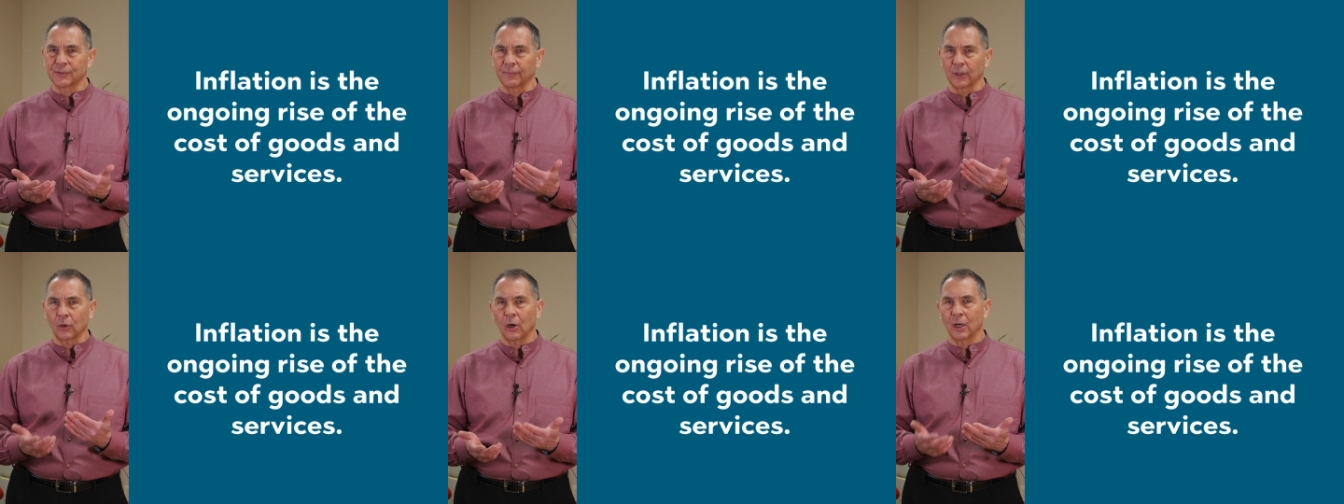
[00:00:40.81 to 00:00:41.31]
of
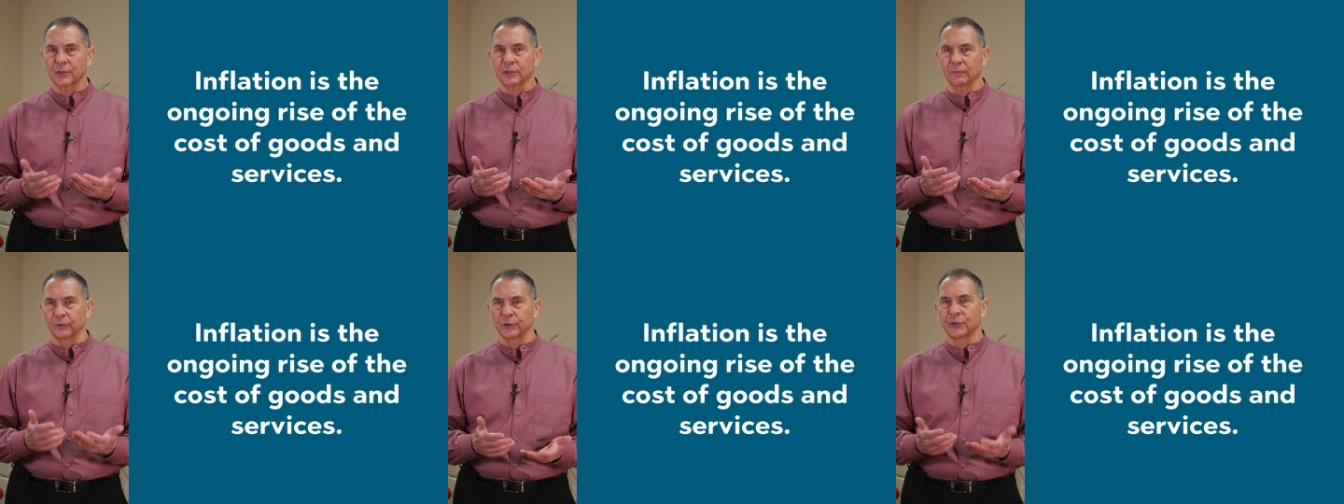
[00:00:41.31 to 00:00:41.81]
the
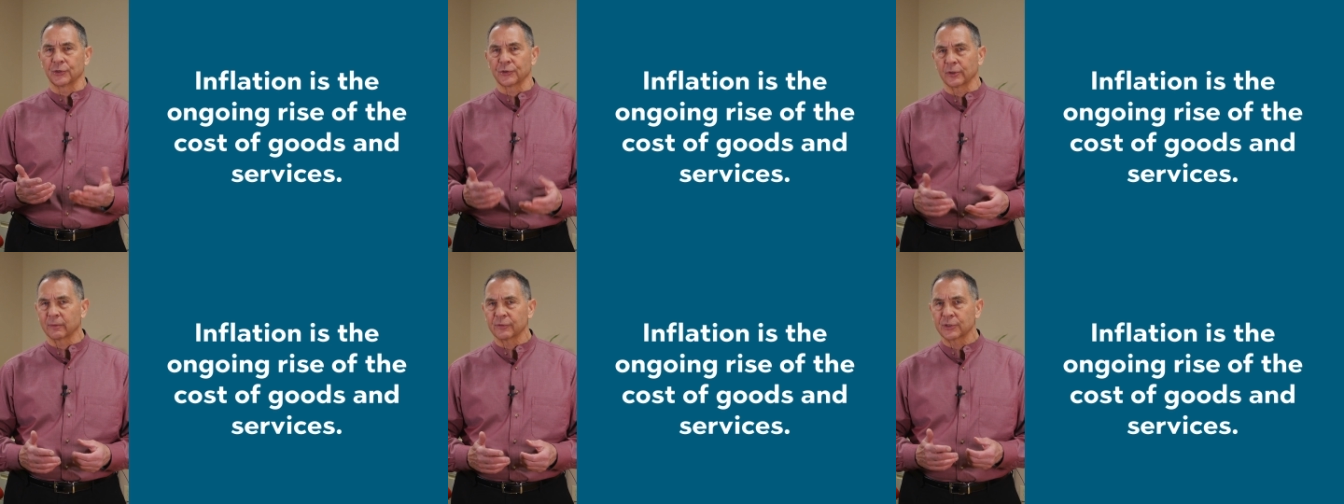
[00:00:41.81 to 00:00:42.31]
cost of goods and
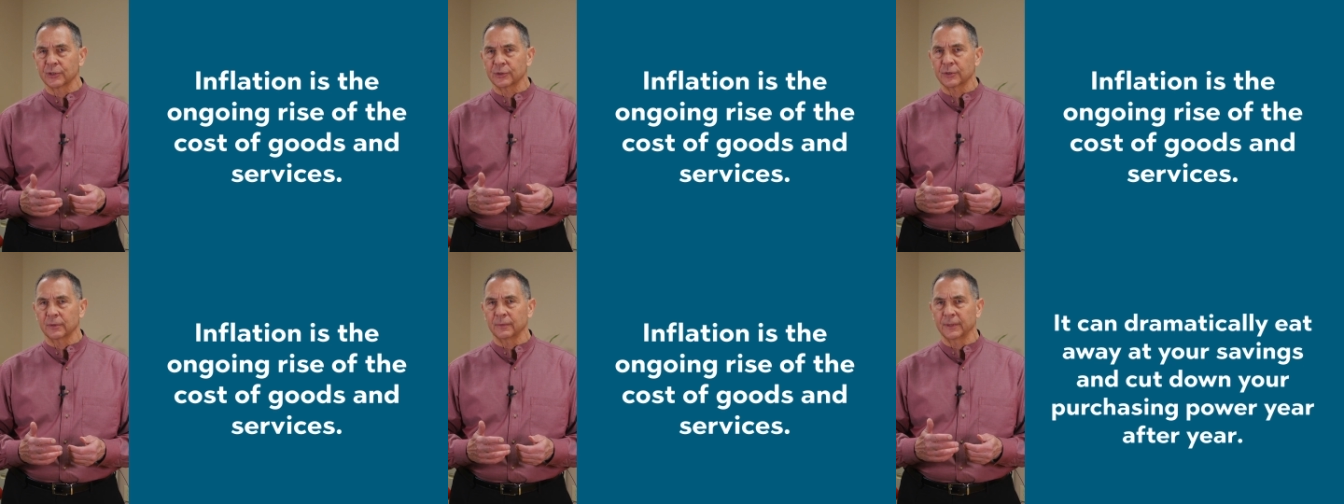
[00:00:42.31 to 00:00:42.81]

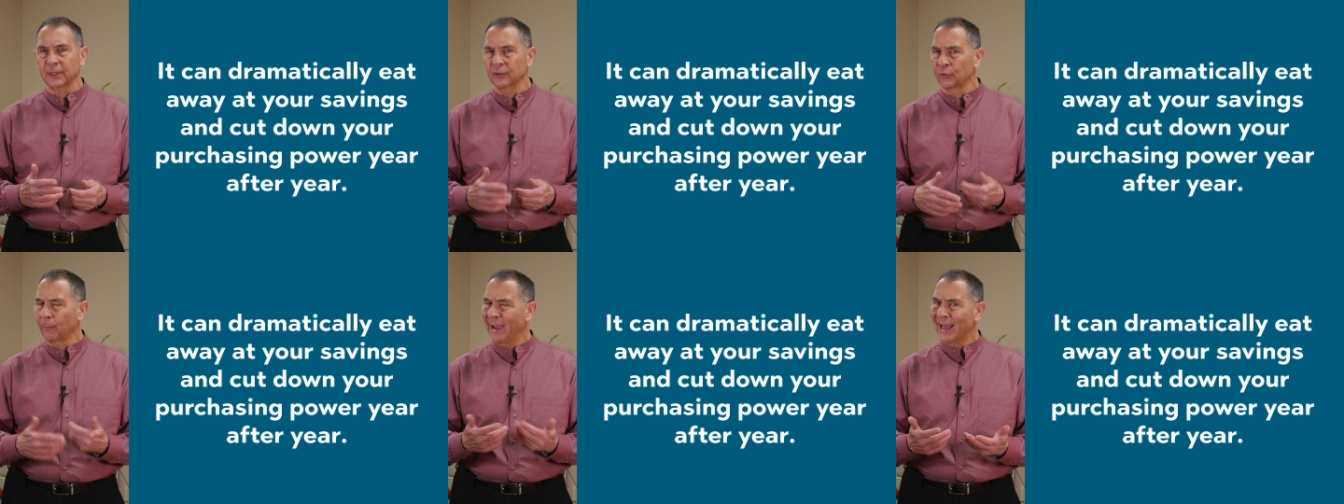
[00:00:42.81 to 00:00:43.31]
services. It
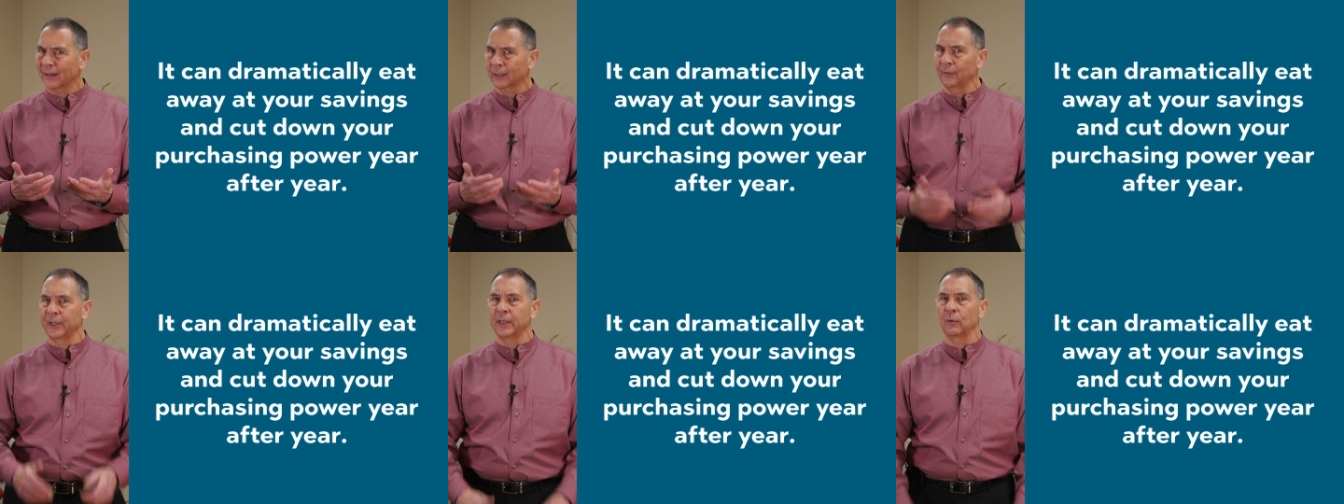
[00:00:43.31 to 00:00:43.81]
can
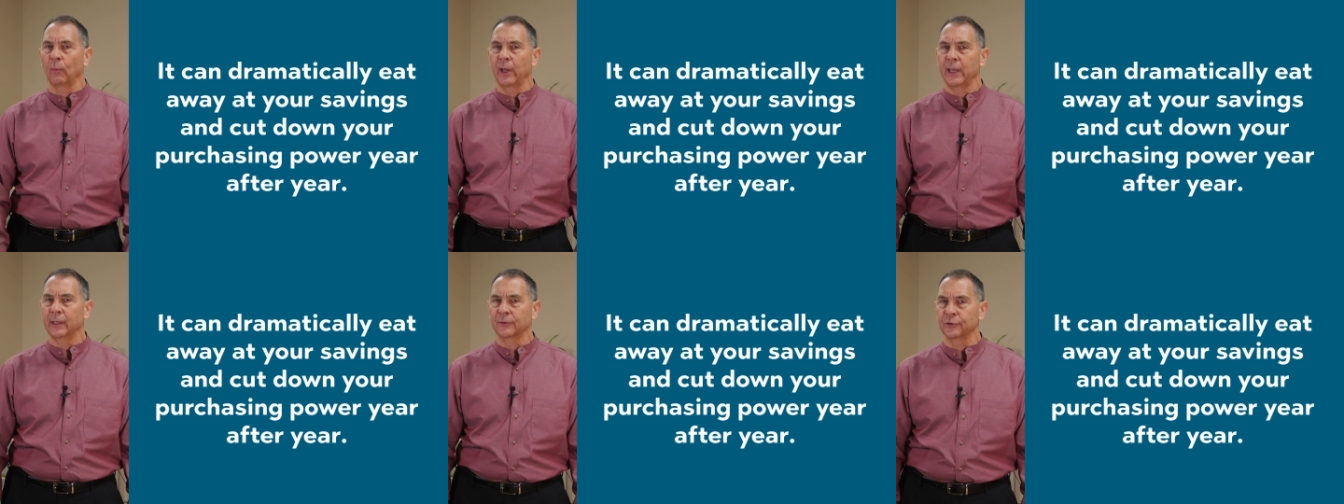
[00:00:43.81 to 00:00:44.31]
dramatically eat
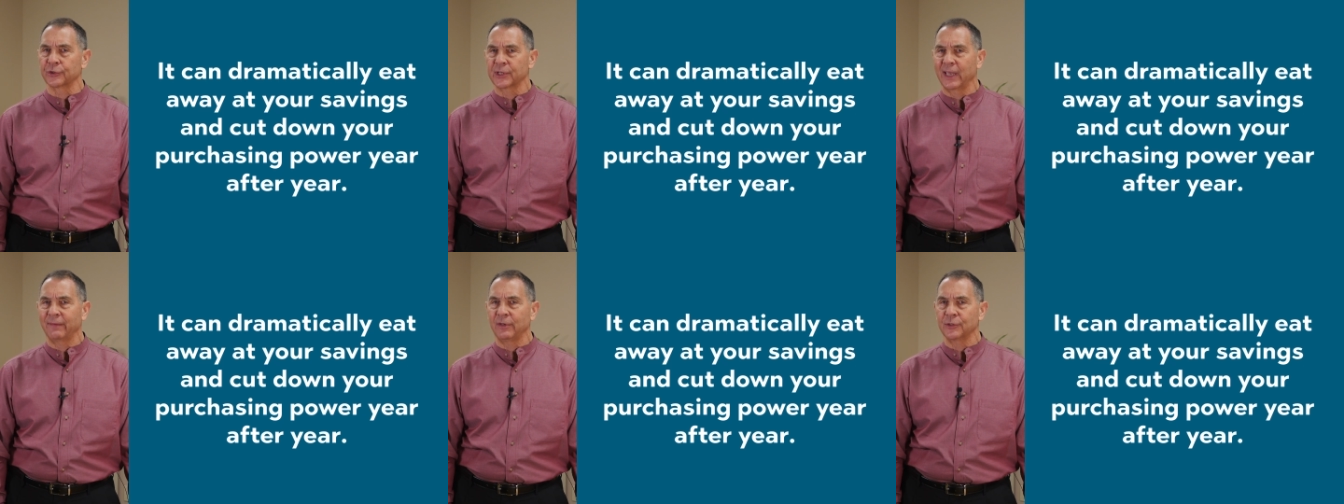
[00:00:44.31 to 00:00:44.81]
away at your
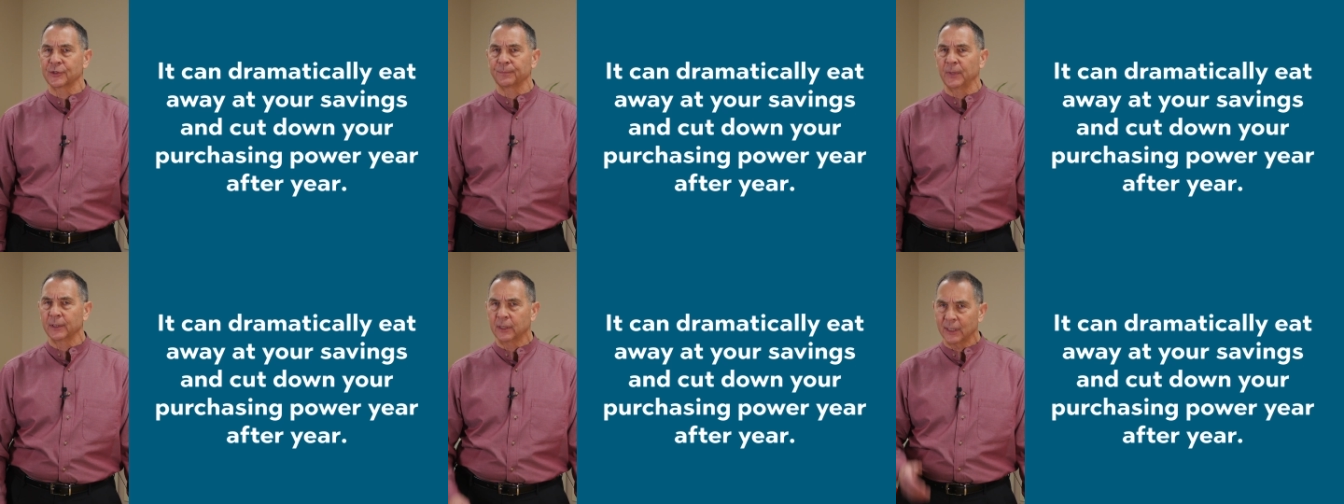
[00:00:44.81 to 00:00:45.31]
savings
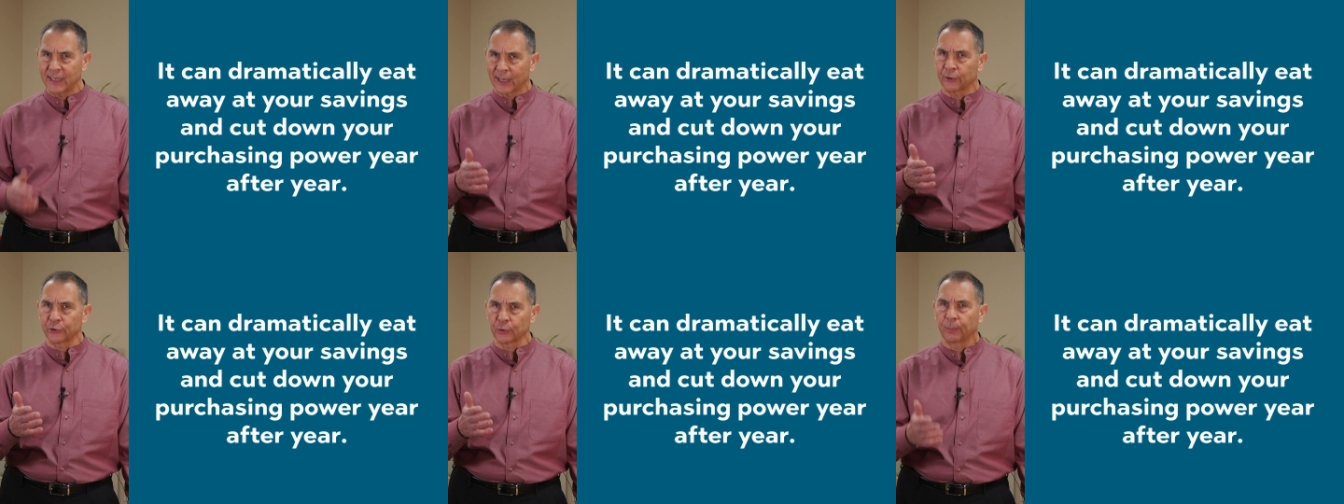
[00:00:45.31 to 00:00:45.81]
and cut
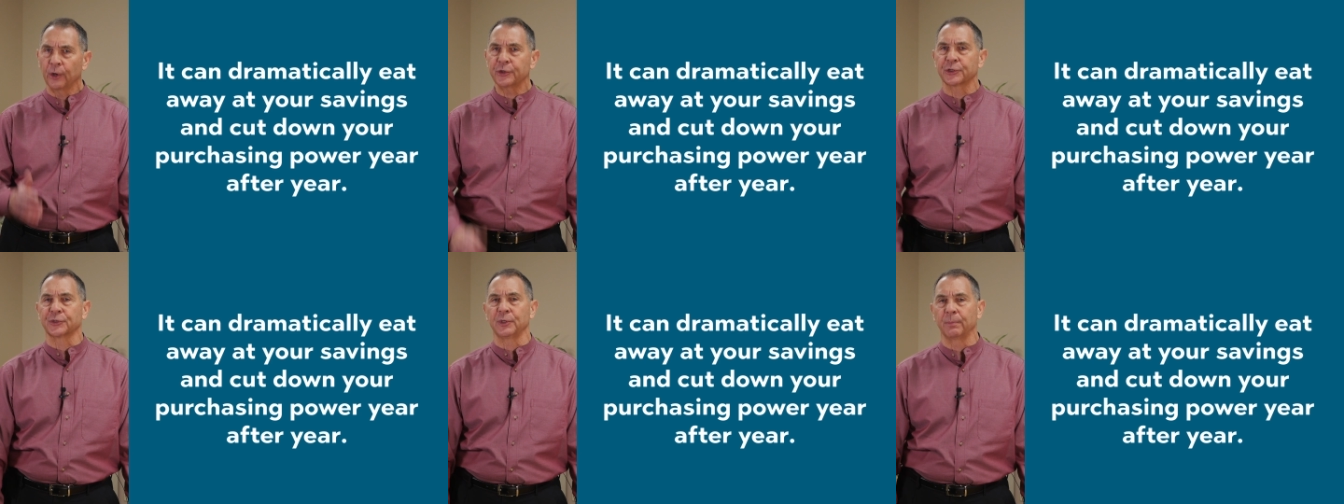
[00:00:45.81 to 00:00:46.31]
down on your
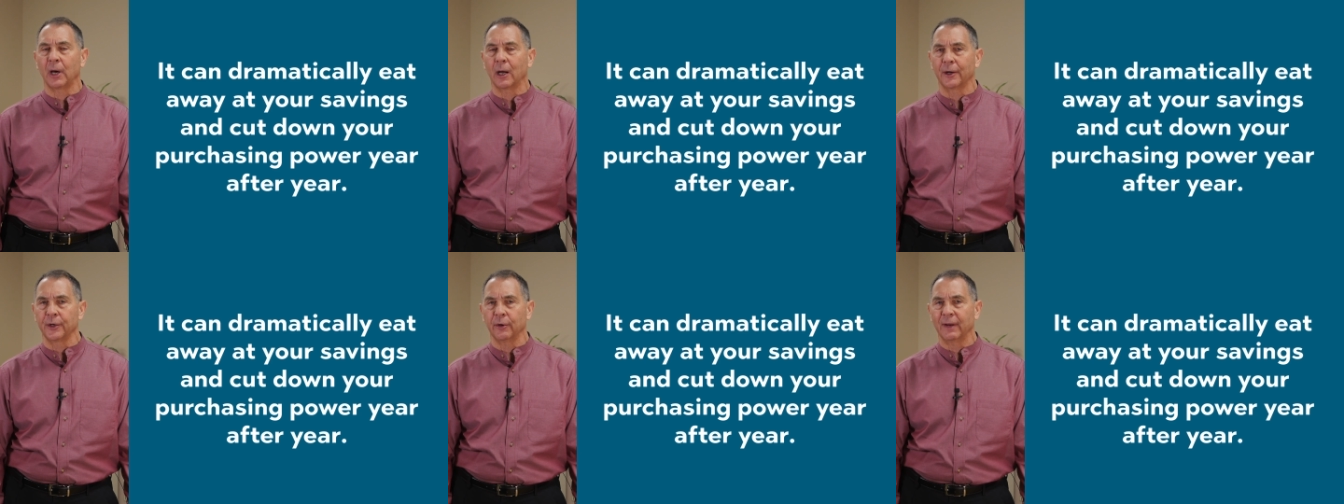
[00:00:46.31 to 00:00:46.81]
purchasing
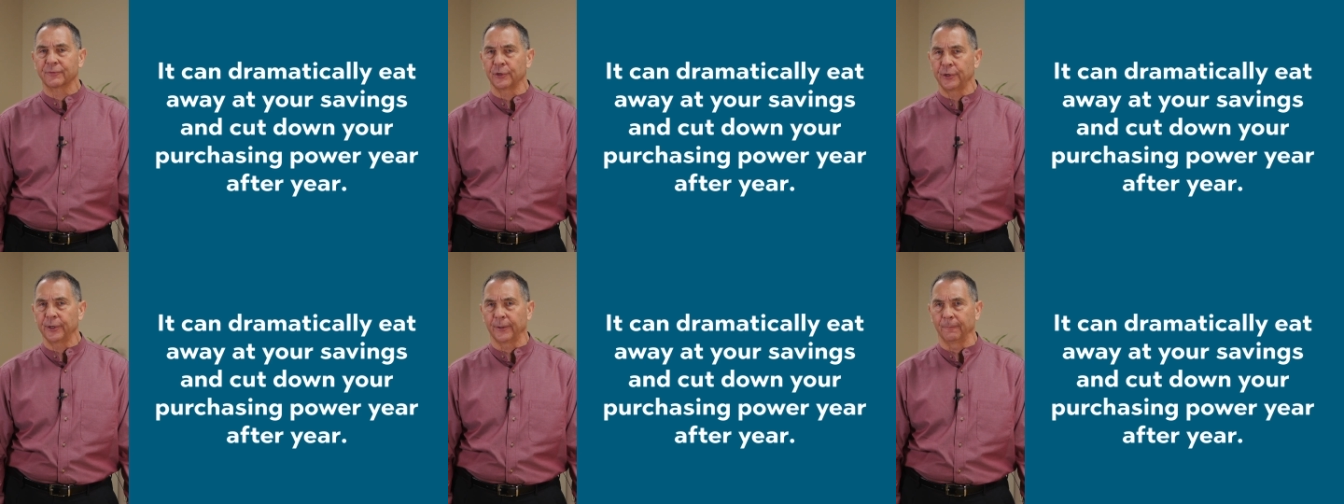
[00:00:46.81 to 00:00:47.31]
power year after
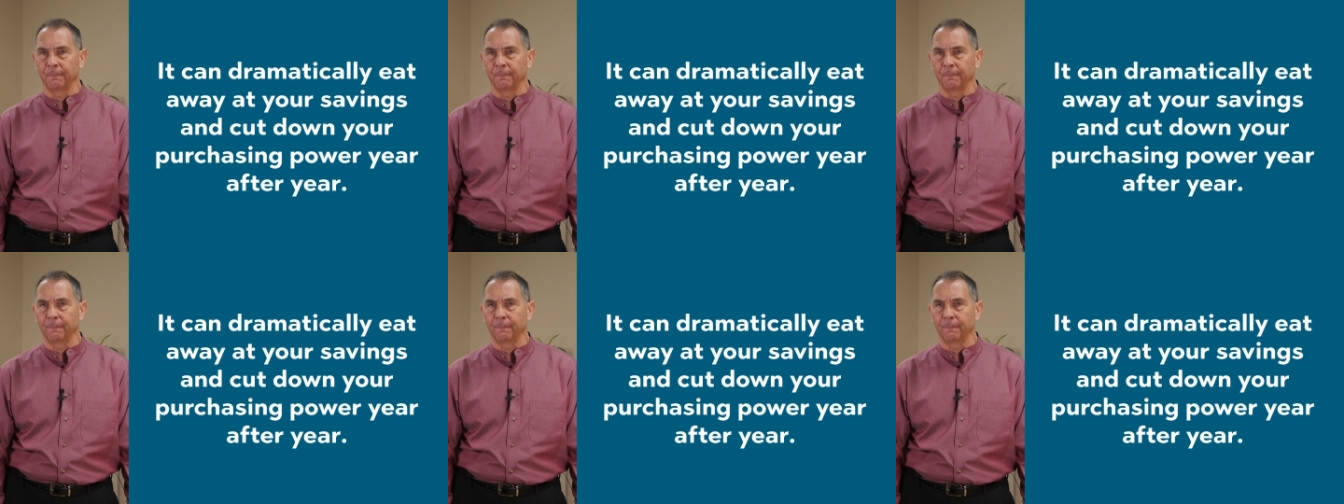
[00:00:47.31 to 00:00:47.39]
year.